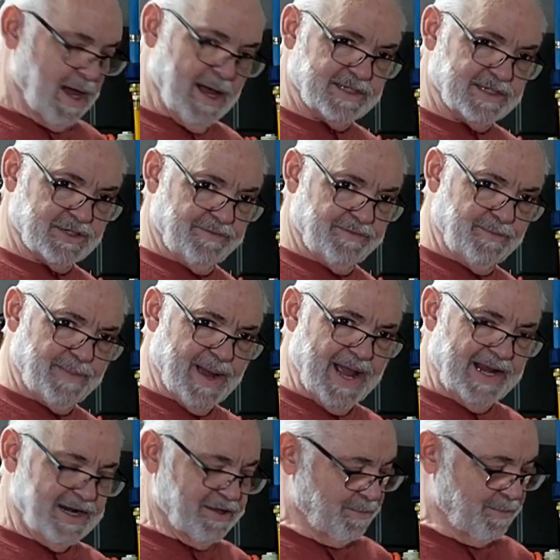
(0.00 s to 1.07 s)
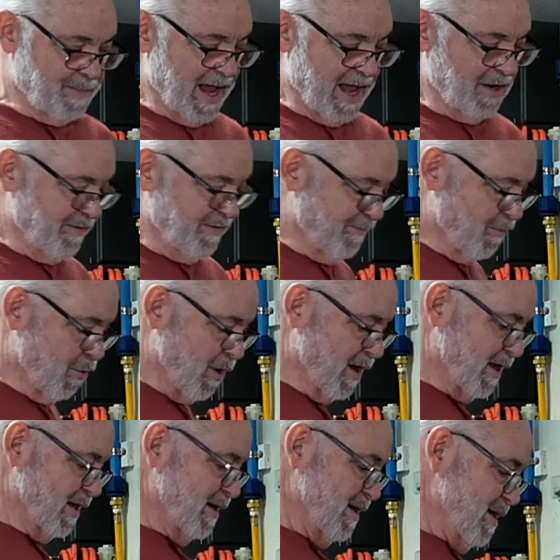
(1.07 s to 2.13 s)
So if you buy another battery for
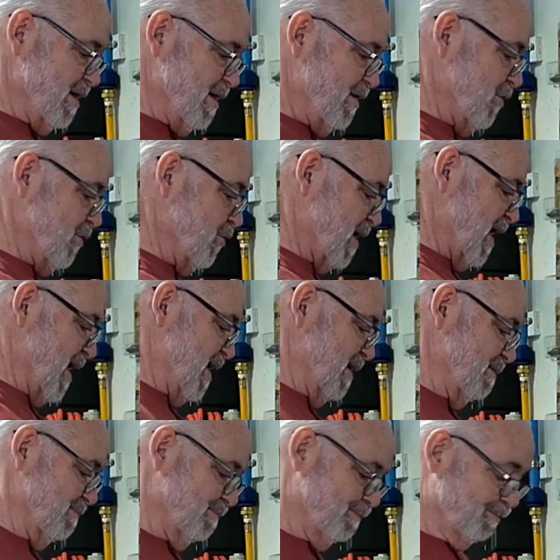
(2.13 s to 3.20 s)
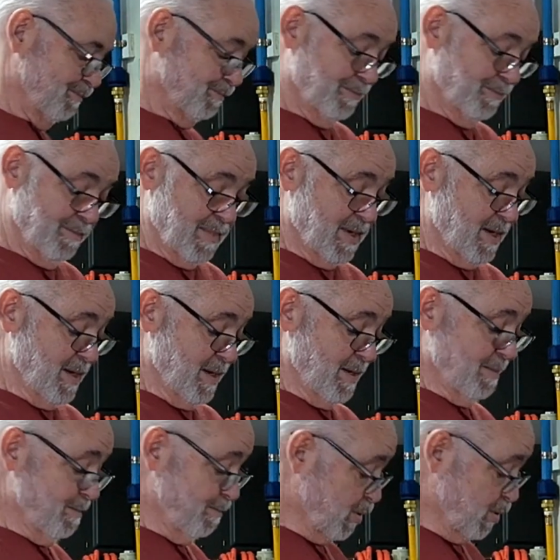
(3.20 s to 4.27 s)
it, you can
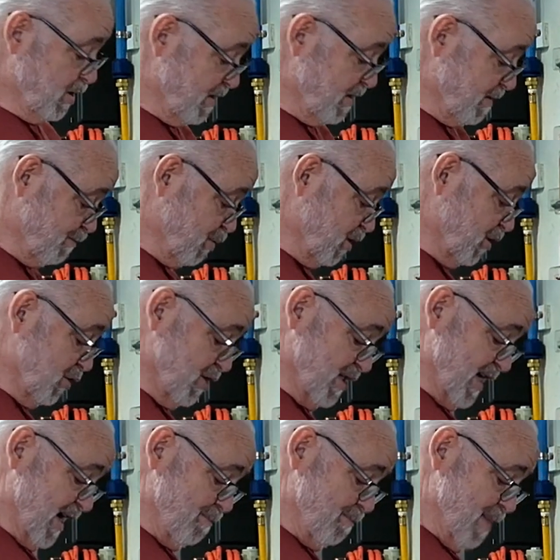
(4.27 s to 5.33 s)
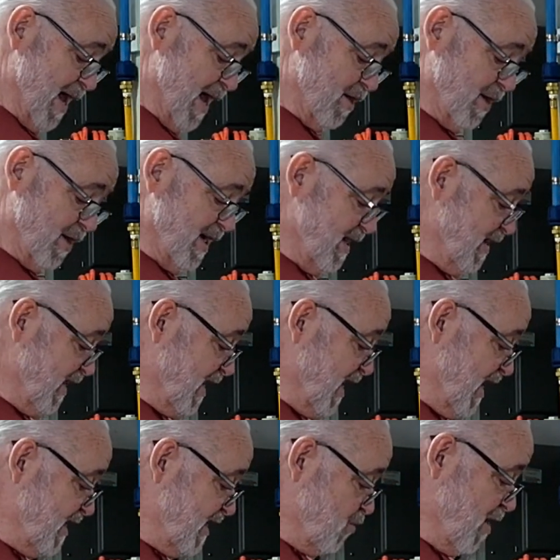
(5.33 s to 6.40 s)
put your second battery in the
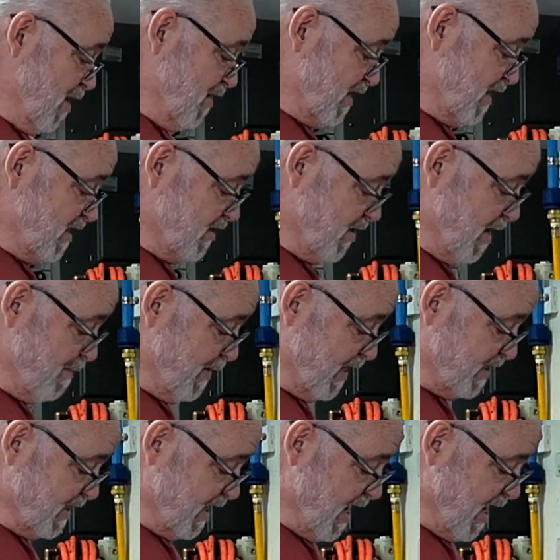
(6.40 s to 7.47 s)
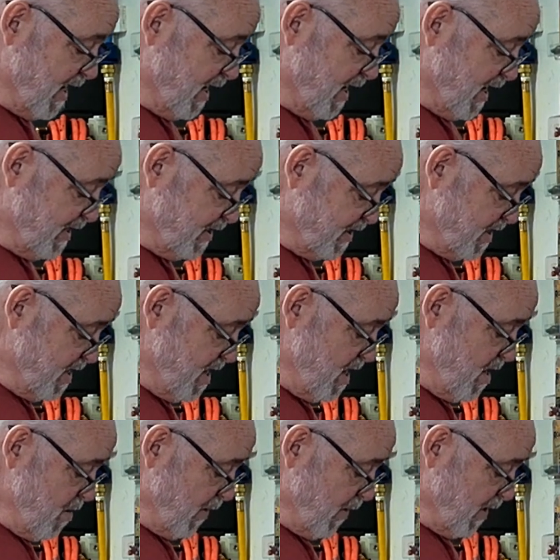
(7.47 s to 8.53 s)
case with it. So that makes it kind of nice.
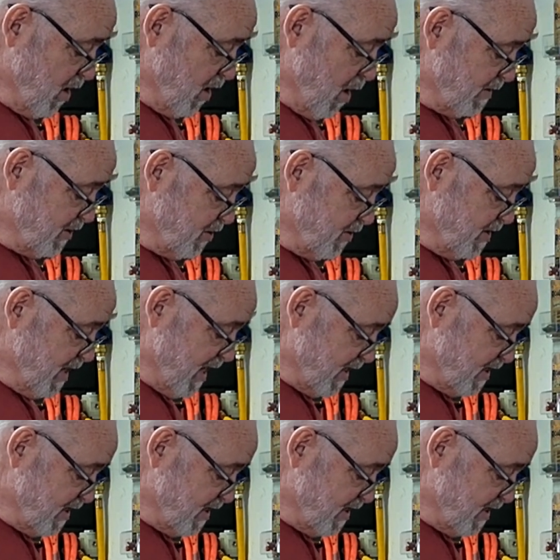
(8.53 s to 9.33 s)
You can always use that